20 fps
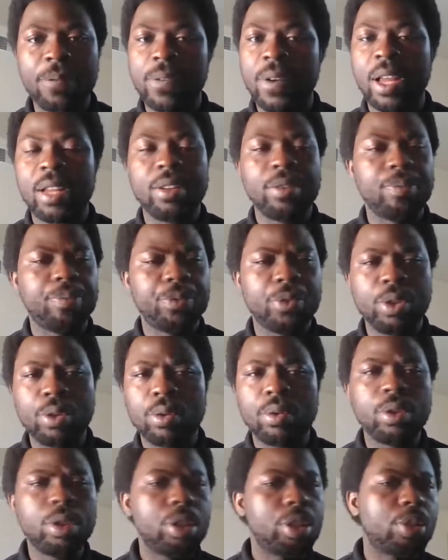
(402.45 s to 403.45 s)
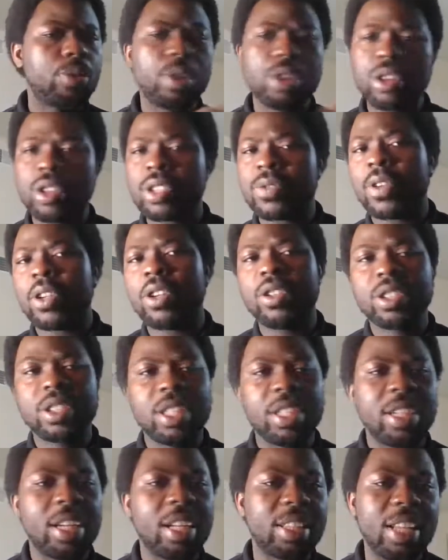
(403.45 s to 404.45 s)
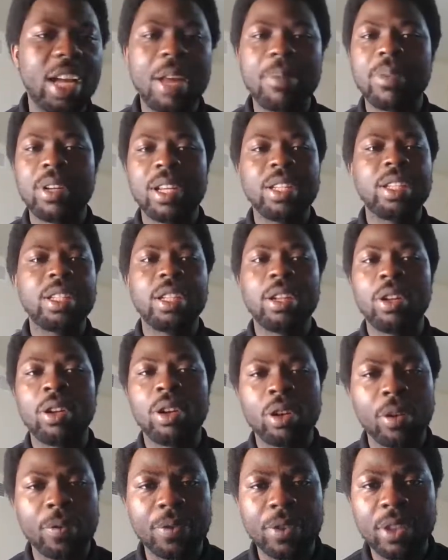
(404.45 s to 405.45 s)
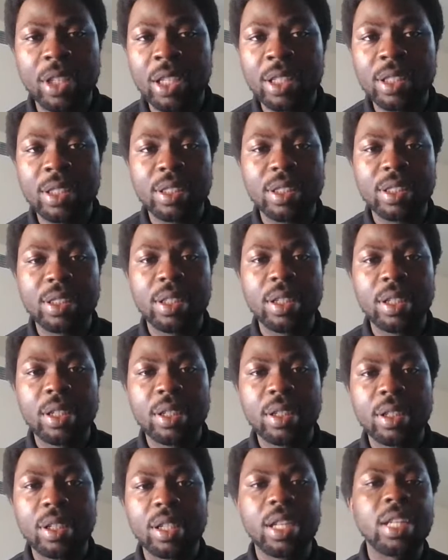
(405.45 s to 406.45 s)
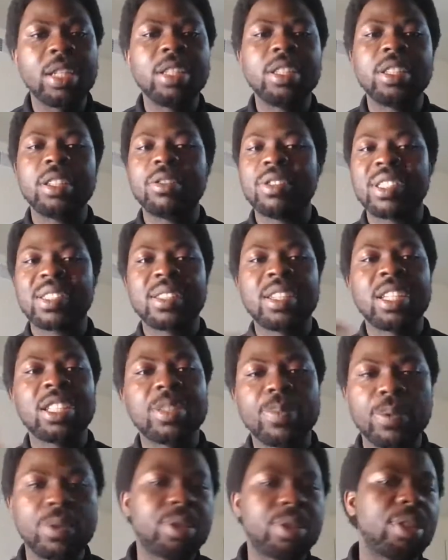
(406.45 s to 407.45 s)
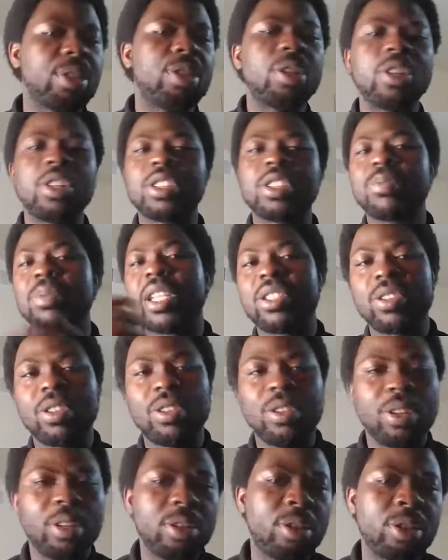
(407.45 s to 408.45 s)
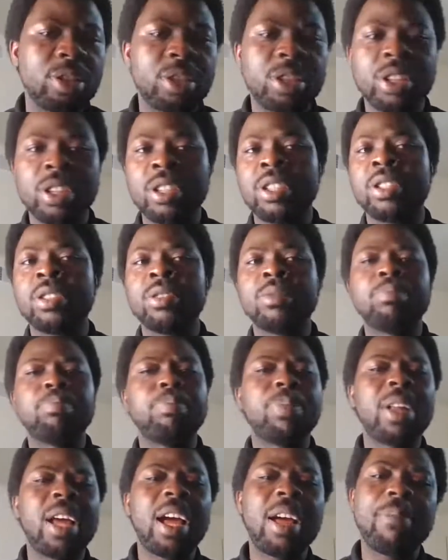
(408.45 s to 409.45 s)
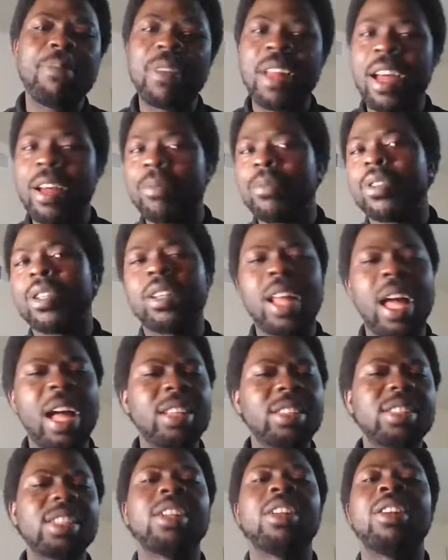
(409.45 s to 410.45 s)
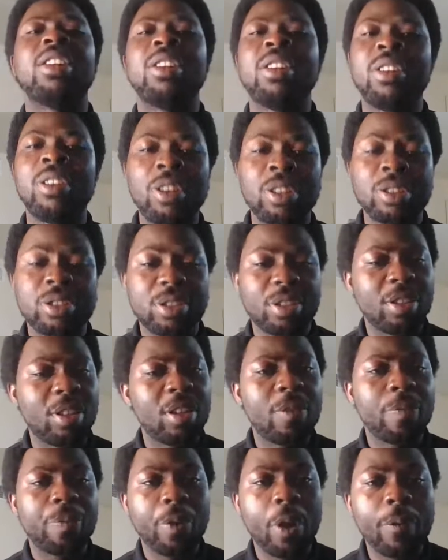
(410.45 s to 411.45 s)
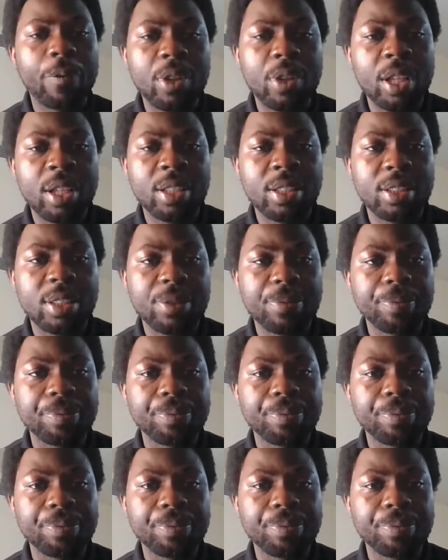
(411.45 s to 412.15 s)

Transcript: And, she was just volunteering her time, learning a lot of things, learning the research procedures, methodology, blah, blah, learned a lot of things.